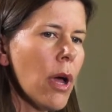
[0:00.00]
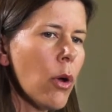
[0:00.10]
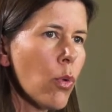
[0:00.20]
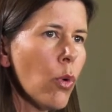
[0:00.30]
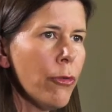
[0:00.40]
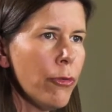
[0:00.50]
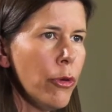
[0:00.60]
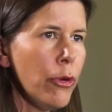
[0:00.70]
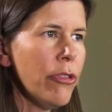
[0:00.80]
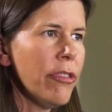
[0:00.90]
a raw
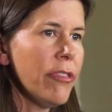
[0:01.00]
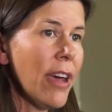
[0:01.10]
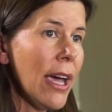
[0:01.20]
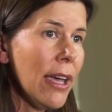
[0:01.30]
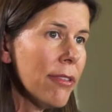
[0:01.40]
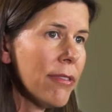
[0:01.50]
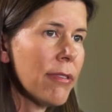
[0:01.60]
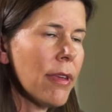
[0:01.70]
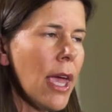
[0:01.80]
food diet.